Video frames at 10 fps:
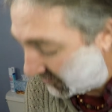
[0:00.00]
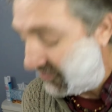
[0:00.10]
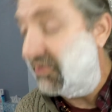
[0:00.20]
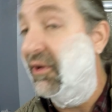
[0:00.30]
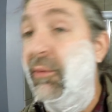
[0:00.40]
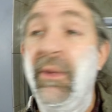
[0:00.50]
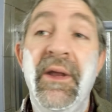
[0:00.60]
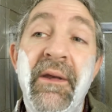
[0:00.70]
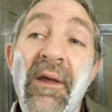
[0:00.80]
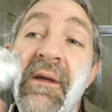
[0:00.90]
just a little
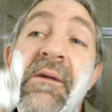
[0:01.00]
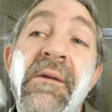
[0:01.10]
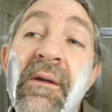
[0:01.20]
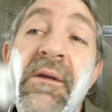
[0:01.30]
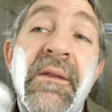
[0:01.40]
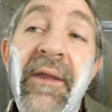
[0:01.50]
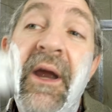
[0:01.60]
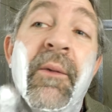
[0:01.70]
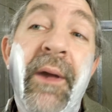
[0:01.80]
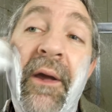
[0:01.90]
bit.
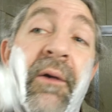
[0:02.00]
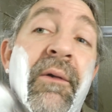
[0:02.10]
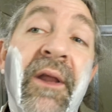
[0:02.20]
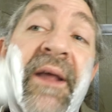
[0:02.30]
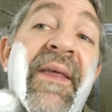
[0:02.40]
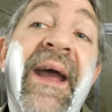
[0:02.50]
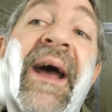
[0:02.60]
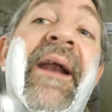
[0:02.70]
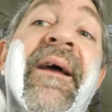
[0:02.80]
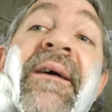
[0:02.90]
There we go. Look at
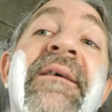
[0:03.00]
that.